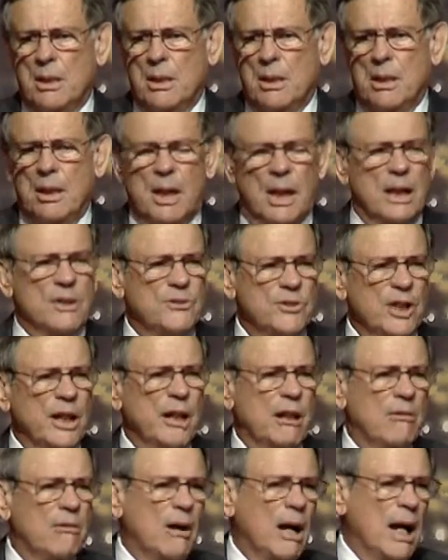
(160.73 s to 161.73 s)
As
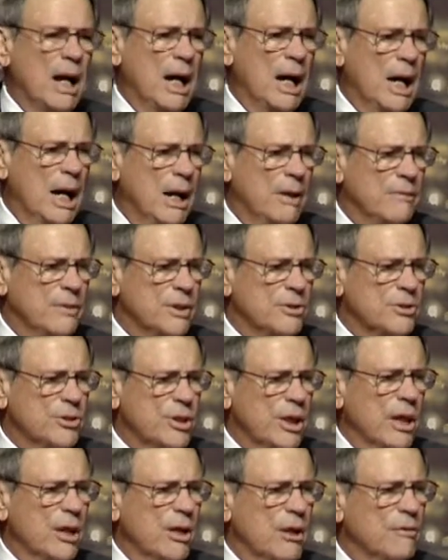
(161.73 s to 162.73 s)
they arrived, the
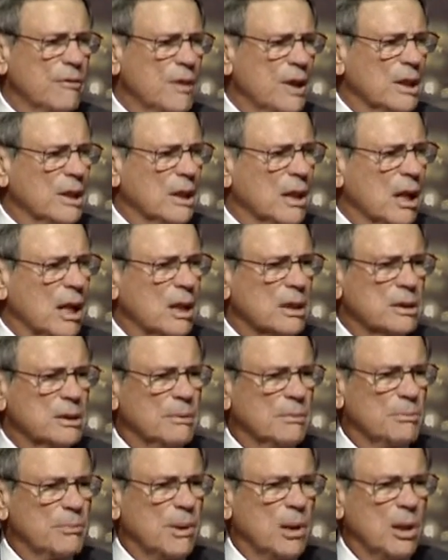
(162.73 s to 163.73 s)
sheriff unlocked
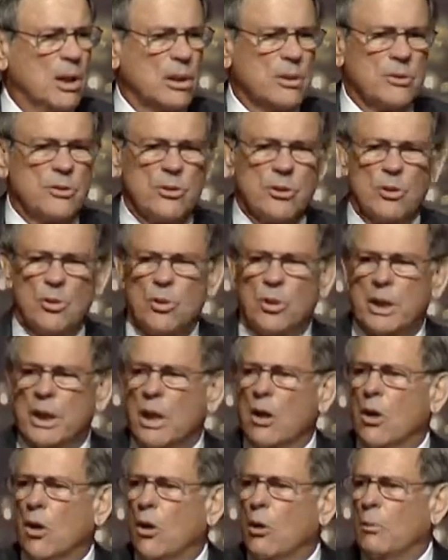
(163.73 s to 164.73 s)
the barn door and they
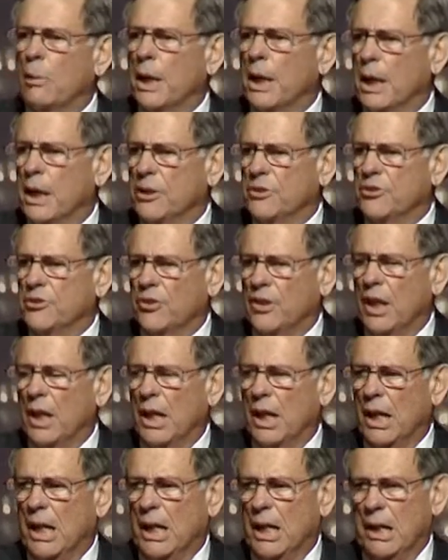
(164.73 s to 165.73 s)
all went
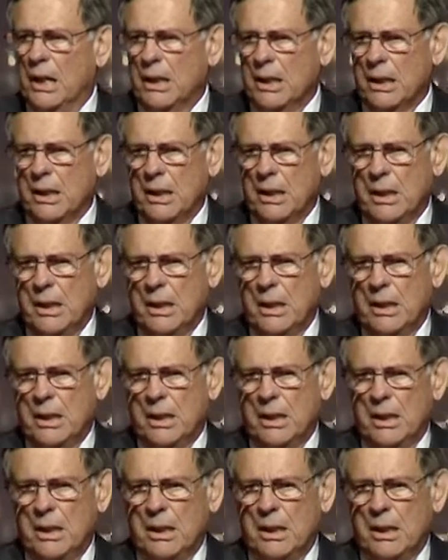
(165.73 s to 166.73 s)
inside.
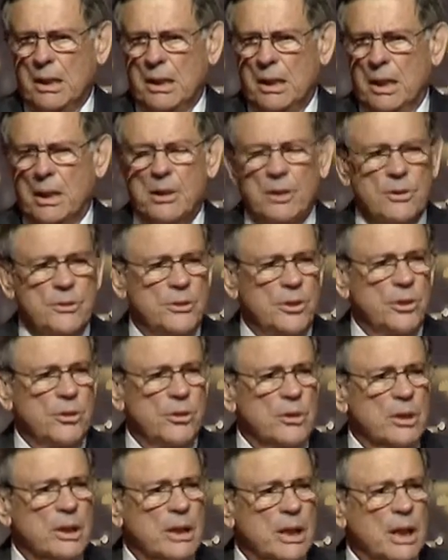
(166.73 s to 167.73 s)
And the
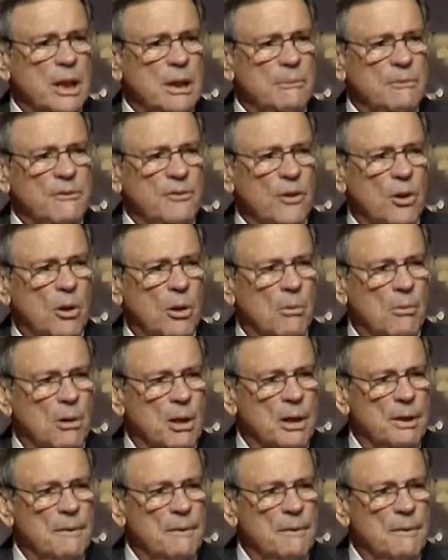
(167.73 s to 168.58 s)
jury came forward.